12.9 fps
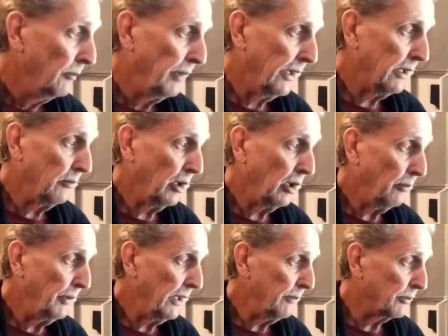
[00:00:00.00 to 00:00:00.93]

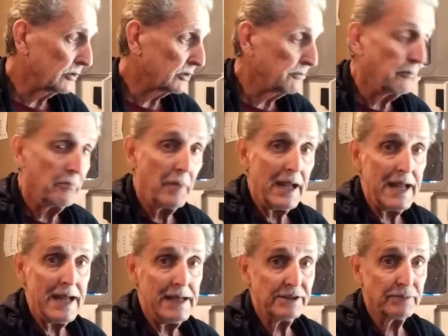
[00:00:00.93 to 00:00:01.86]
Panama Papers,
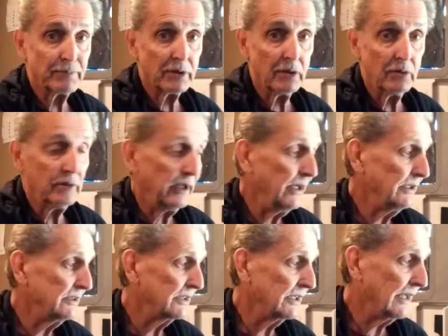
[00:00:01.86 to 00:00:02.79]
mass
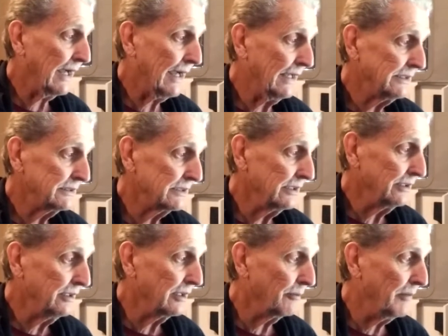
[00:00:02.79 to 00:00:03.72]
protests in
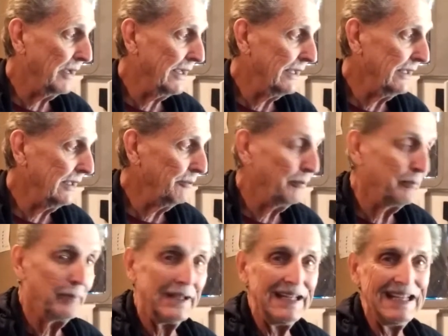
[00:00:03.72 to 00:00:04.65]
Iceland demanding
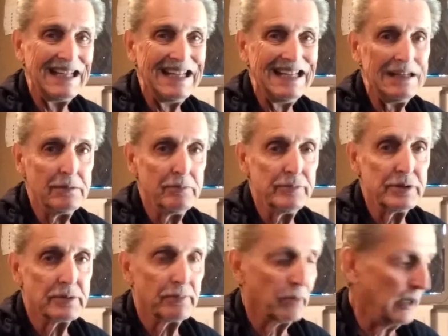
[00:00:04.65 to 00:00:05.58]

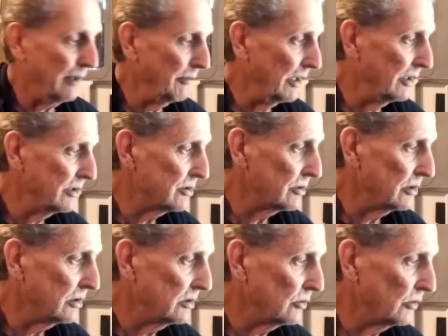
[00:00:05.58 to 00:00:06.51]
PM's prime
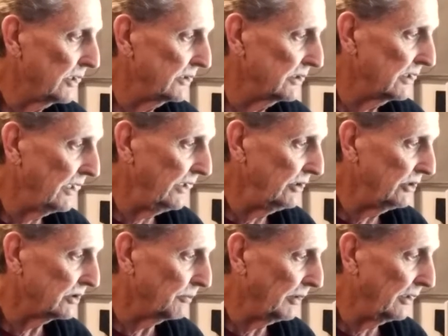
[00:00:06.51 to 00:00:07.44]
minister's
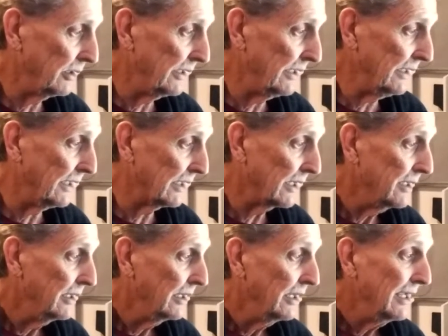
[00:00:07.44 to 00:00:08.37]
resignation. Apparently he got
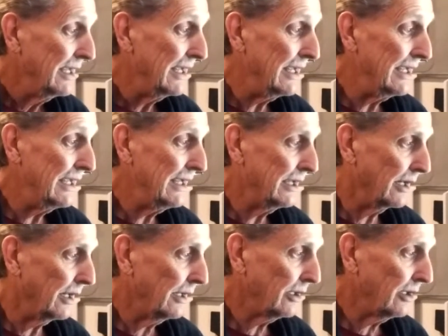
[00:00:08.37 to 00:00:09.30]
he
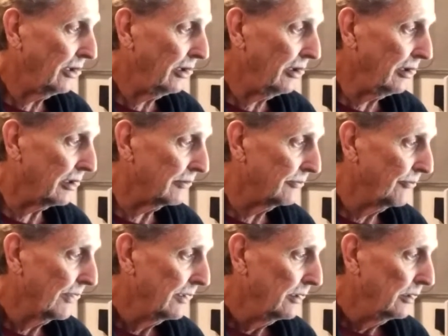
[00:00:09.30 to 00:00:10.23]
got caught.
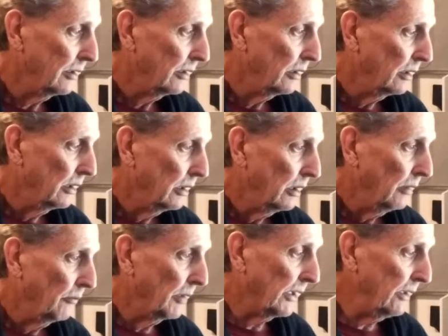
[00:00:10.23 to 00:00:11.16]

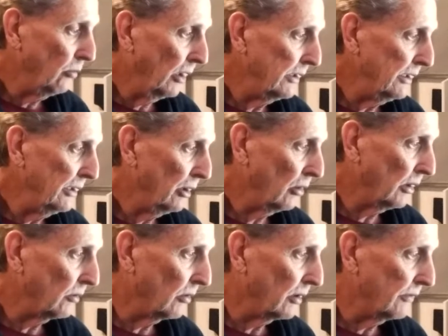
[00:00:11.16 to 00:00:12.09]
But he wasn't the
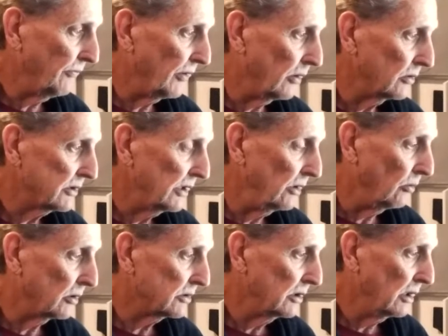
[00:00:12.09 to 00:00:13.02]
only one, folks. He
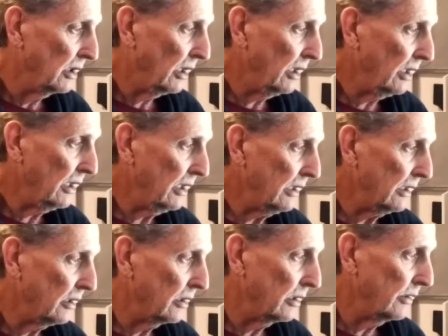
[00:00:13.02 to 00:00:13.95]
was
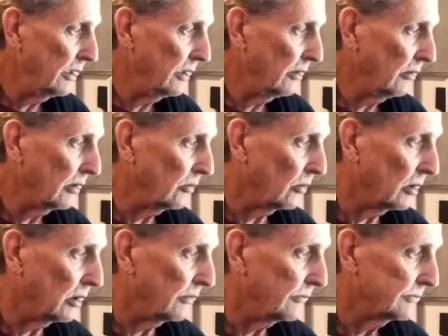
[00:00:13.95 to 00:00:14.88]
not the only
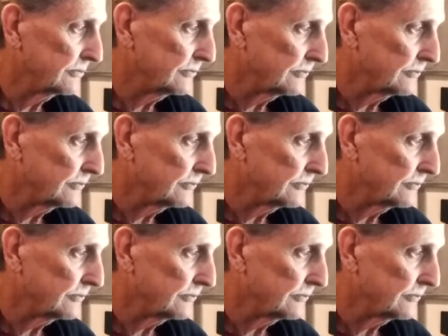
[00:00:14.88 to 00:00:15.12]
one.